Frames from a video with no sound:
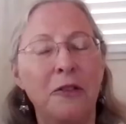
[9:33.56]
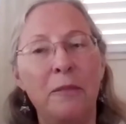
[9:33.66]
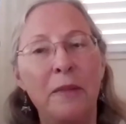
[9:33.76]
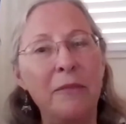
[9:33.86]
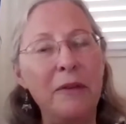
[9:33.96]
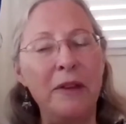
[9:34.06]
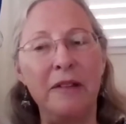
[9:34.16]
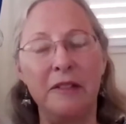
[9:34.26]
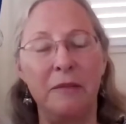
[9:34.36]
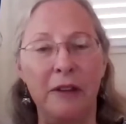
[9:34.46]
may be
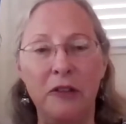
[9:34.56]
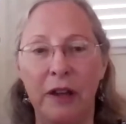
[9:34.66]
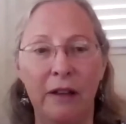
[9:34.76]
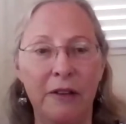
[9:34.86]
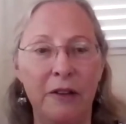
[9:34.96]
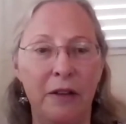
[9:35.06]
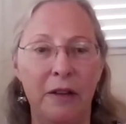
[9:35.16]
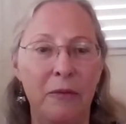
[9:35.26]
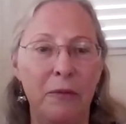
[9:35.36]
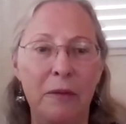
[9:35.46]
because of my
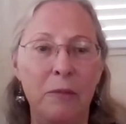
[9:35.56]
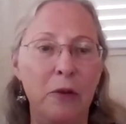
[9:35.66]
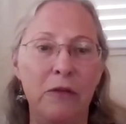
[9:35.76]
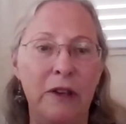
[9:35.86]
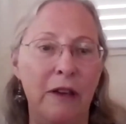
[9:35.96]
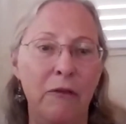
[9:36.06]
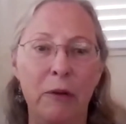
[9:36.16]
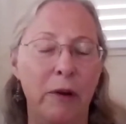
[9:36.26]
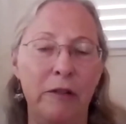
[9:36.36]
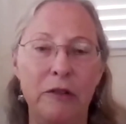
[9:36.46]
childhood. We moved every
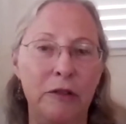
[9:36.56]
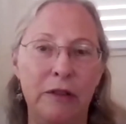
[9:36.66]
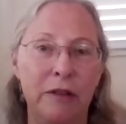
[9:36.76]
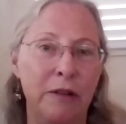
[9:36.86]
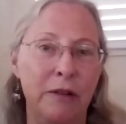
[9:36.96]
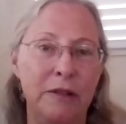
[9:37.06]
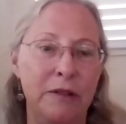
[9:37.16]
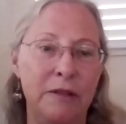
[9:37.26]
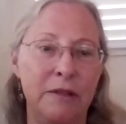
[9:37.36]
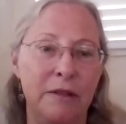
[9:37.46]
1 or 2
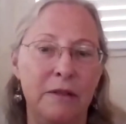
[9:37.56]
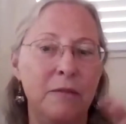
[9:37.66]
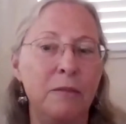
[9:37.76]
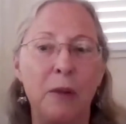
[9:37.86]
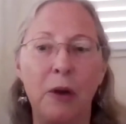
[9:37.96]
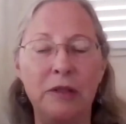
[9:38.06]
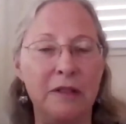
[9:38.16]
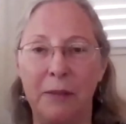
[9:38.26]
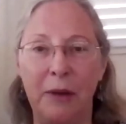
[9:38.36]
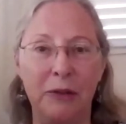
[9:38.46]
years. Most of the
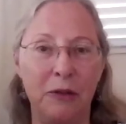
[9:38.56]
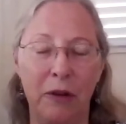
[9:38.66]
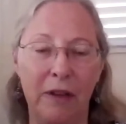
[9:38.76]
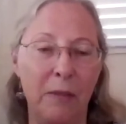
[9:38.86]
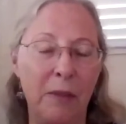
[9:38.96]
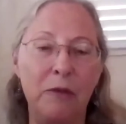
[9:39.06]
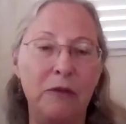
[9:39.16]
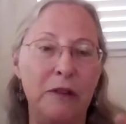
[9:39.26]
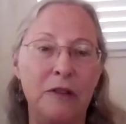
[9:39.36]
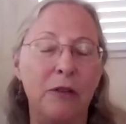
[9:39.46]
time I was growing up, I moved
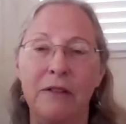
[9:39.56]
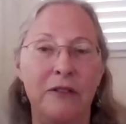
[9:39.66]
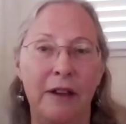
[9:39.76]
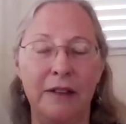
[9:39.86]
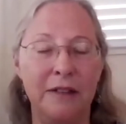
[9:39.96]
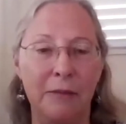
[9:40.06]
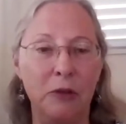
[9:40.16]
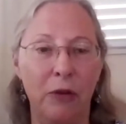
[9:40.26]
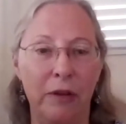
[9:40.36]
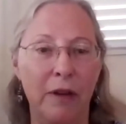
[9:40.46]
a total of 9 times
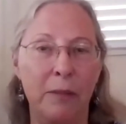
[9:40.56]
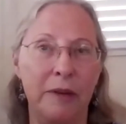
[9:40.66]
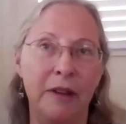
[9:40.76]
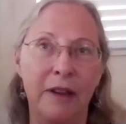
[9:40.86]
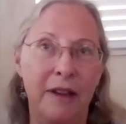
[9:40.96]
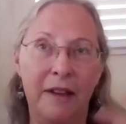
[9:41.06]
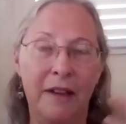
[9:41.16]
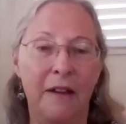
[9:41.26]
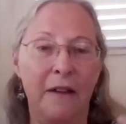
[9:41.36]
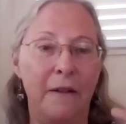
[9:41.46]
growing up, and
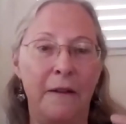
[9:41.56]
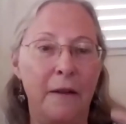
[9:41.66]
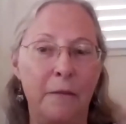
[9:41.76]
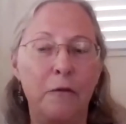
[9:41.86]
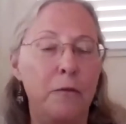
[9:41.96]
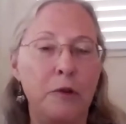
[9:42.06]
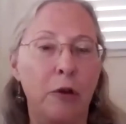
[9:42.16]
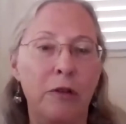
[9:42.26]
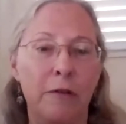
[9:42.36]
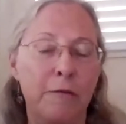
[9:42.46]

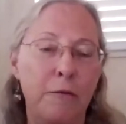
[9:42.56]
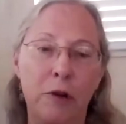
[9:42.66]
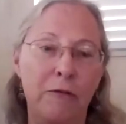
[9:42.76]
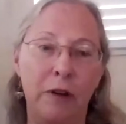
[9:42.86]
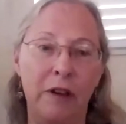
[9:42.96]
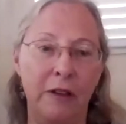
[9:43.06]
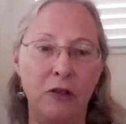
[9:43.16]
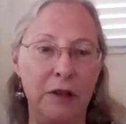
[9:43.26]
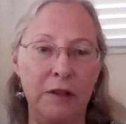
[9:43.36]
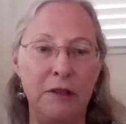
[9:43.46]
total of 4 different
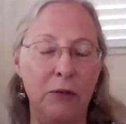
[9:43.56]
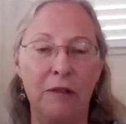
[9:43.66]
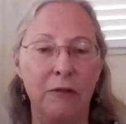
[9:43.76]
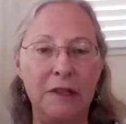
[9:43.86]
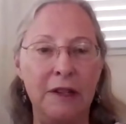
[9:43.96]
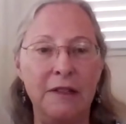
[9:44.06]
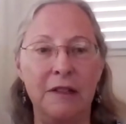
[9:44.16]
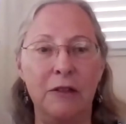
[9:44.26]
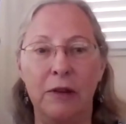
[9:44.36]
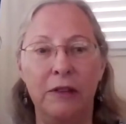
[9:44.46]
countries, 3 different states
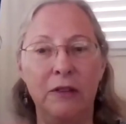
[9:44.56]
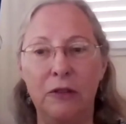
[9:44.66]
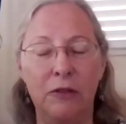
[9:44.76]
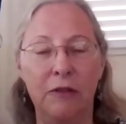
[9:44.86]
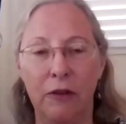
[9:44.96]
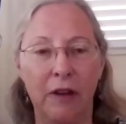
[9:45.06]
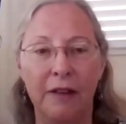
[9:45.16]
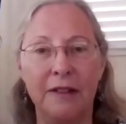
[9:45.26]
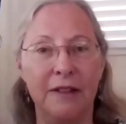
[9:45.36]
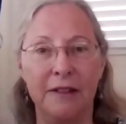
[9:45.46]
in the U.S., 2 different
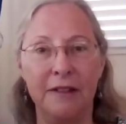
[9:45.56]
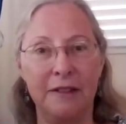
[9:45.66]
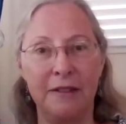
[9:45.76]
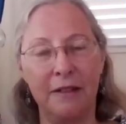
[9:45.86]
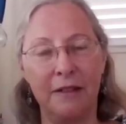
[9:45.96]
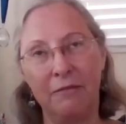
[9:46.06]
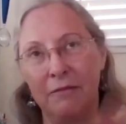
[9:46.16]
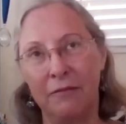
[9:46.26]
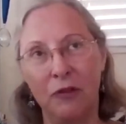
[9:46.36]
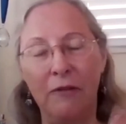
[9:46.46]
continents, and
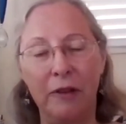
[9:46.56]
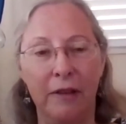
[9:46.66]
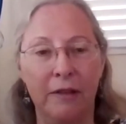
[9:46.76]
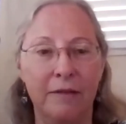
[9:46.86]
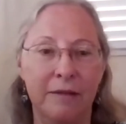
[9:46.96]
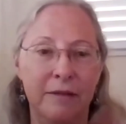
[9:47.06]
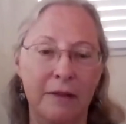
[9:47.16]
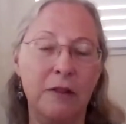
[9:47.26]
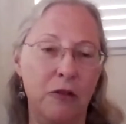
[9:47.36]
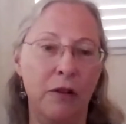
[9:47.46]
traveled on
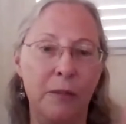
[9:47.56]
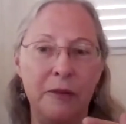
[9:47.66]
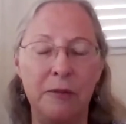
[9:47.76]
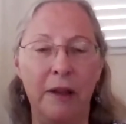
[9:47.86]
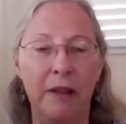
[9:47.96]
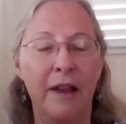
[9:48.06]
in Europe as well.